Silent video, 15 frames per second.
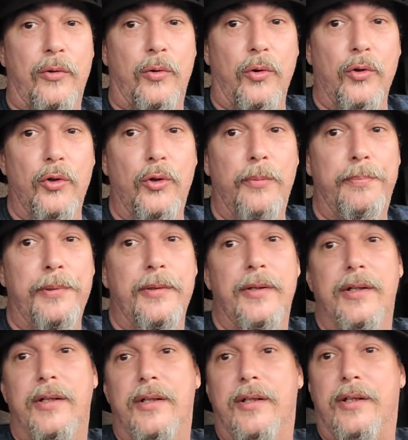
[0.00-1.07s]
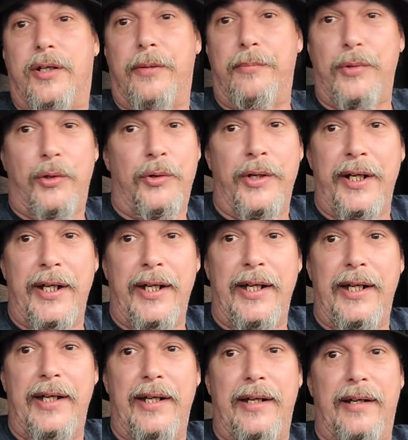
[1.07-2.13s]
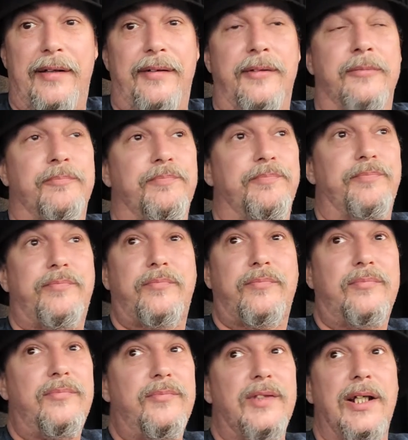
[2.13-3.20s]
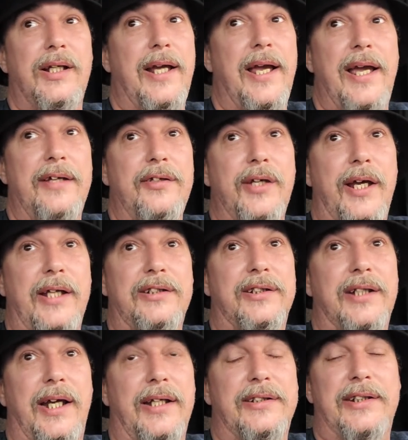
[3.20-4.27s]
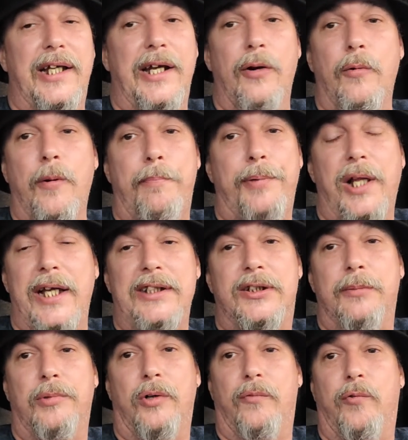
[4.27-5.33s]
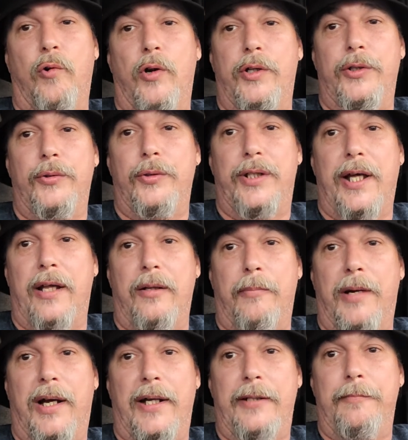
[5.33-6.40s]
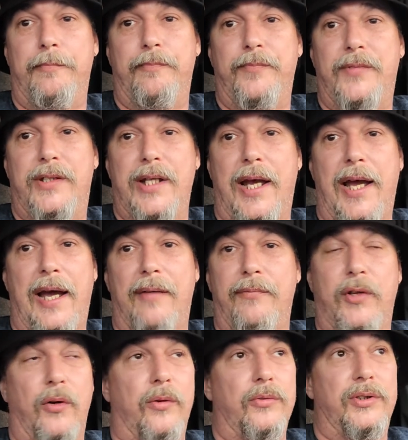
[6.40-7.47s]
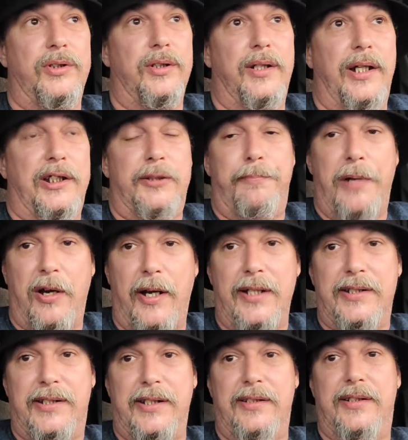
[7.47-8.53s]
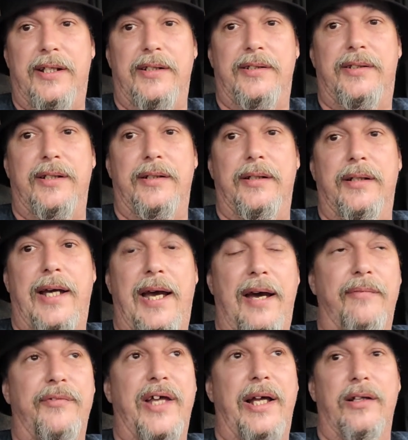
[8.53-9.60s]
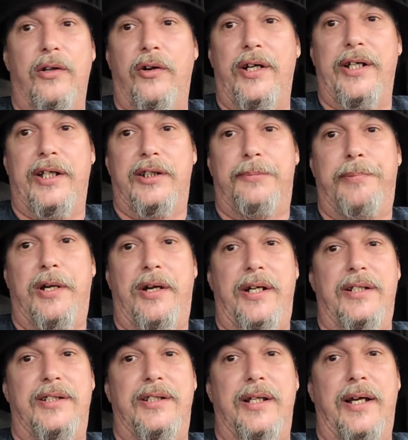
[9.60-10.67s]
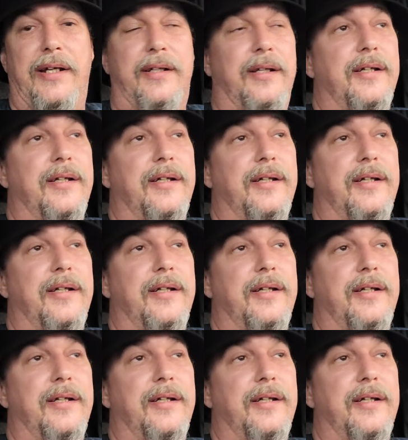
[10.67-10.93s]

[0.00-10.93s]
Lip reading: group community, and it's irreplaceable for a new Thelemite to have those experiences and to have that learning experience. Like,